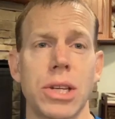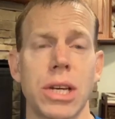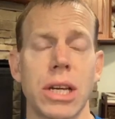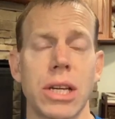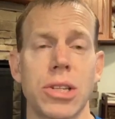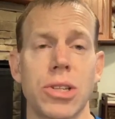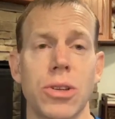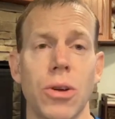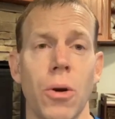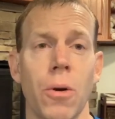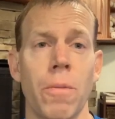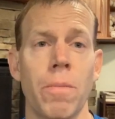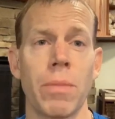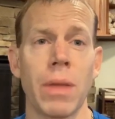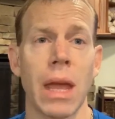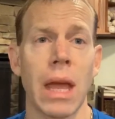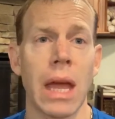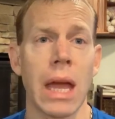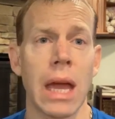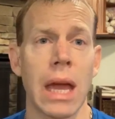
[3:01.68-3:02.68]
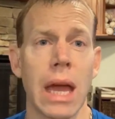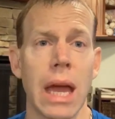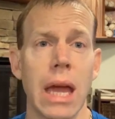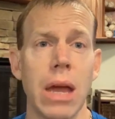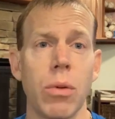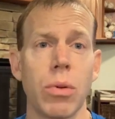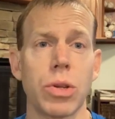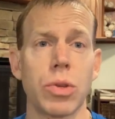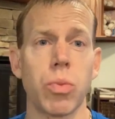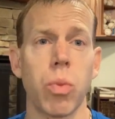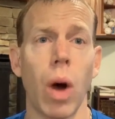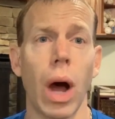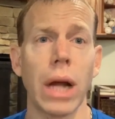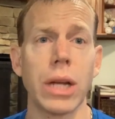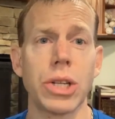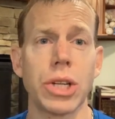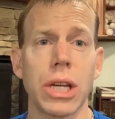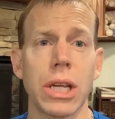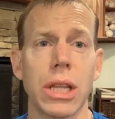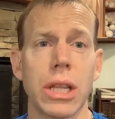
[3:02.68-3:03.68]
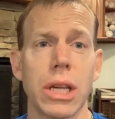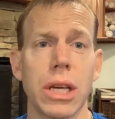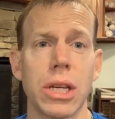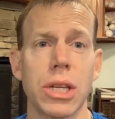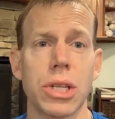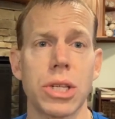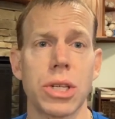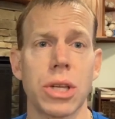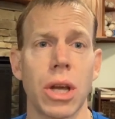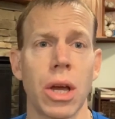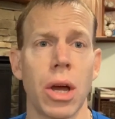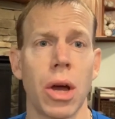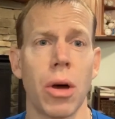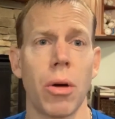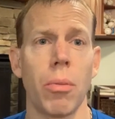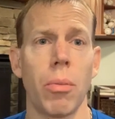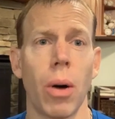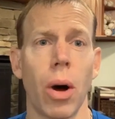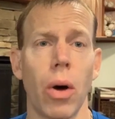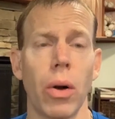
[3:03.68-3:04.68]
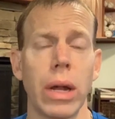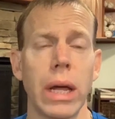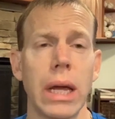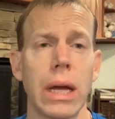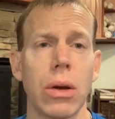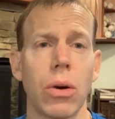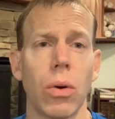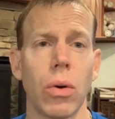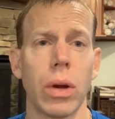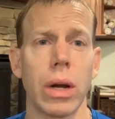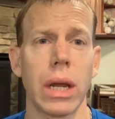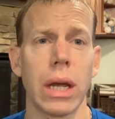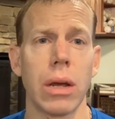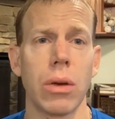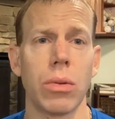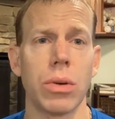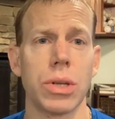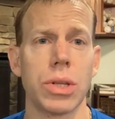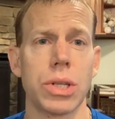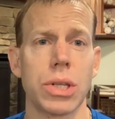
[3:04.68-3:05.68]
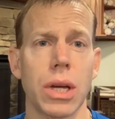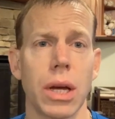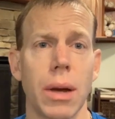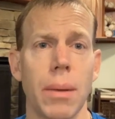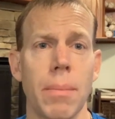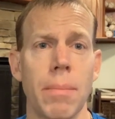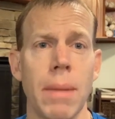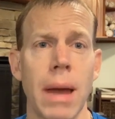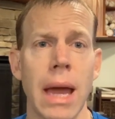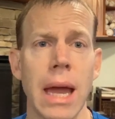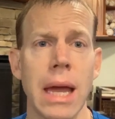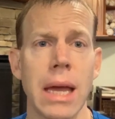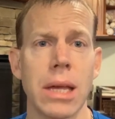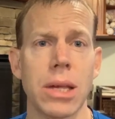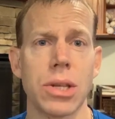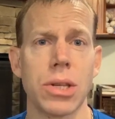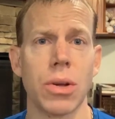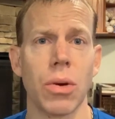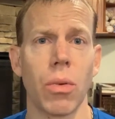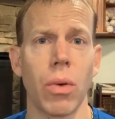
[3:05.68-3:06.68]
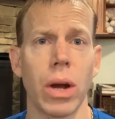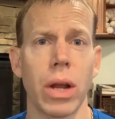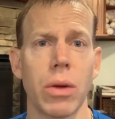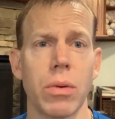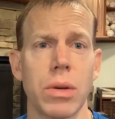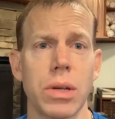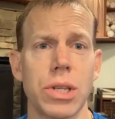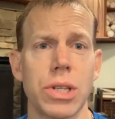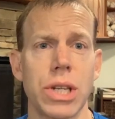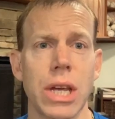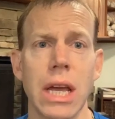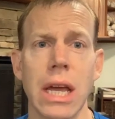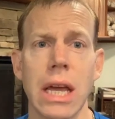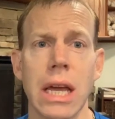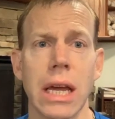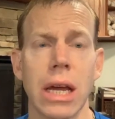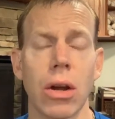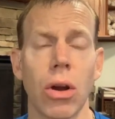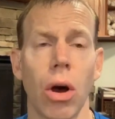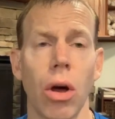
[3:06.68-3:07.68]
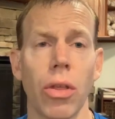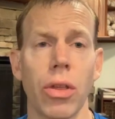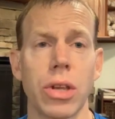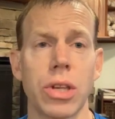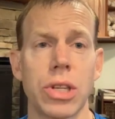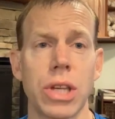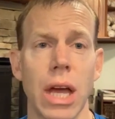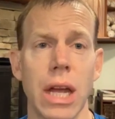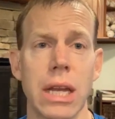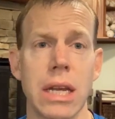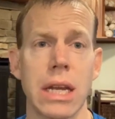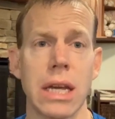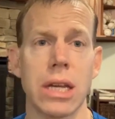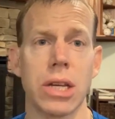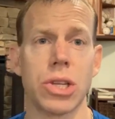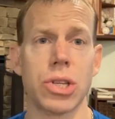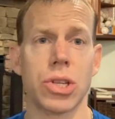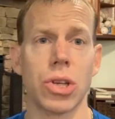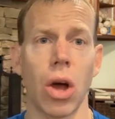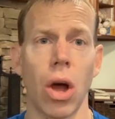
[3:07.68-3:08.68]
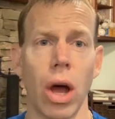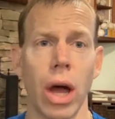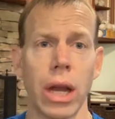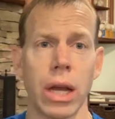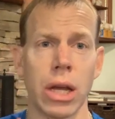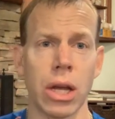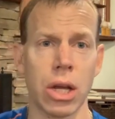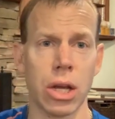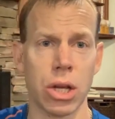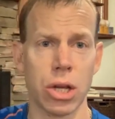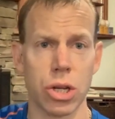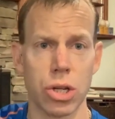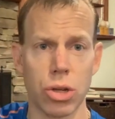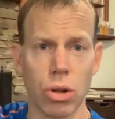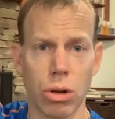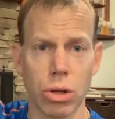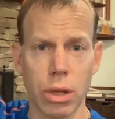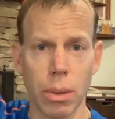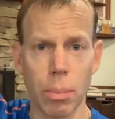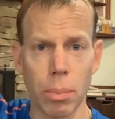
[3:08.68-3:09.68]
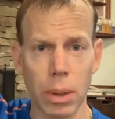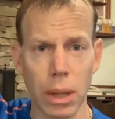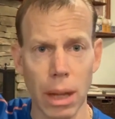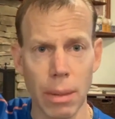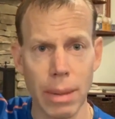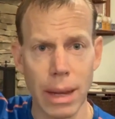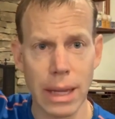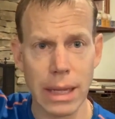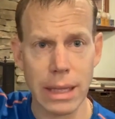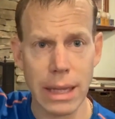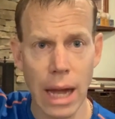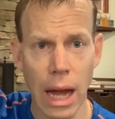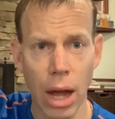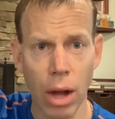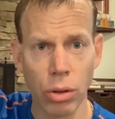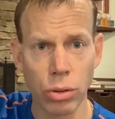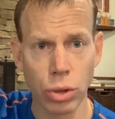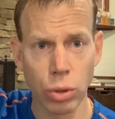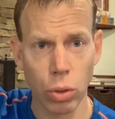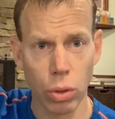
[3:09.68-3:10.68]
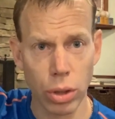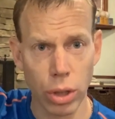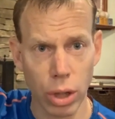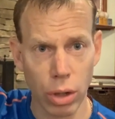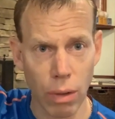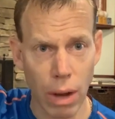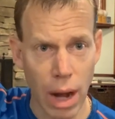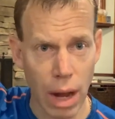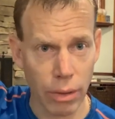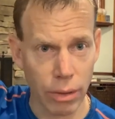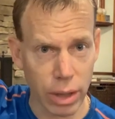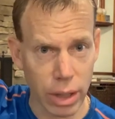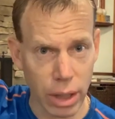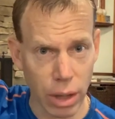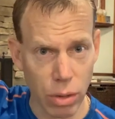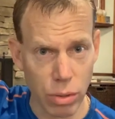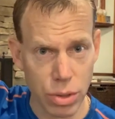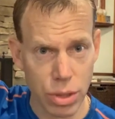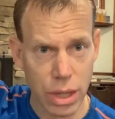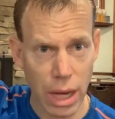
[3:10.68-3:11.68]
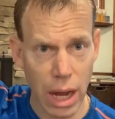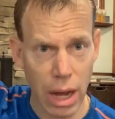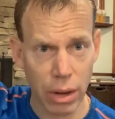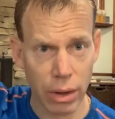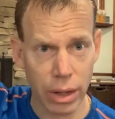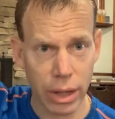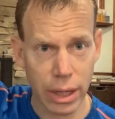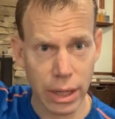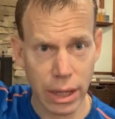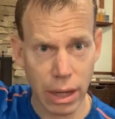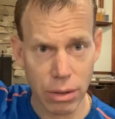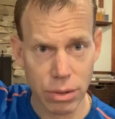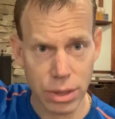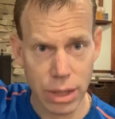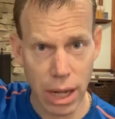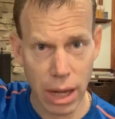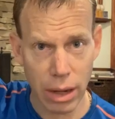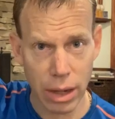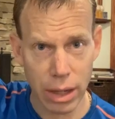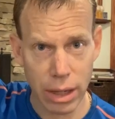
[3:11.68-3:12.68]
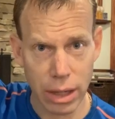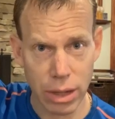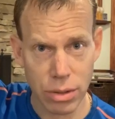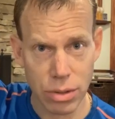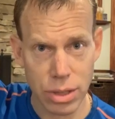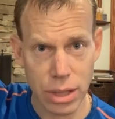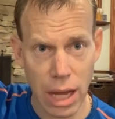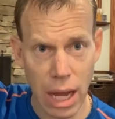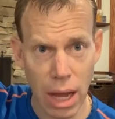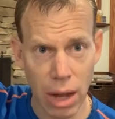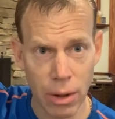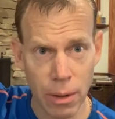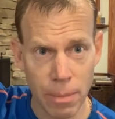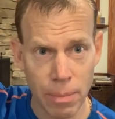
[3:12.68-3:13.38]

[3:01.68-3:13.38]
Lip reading: And so he was watching this bald eagle and he was amazed at what he was seeing. And all of a sudden he saw it start to plummet down toward the ground, and it goes down and it goes down and it goes down.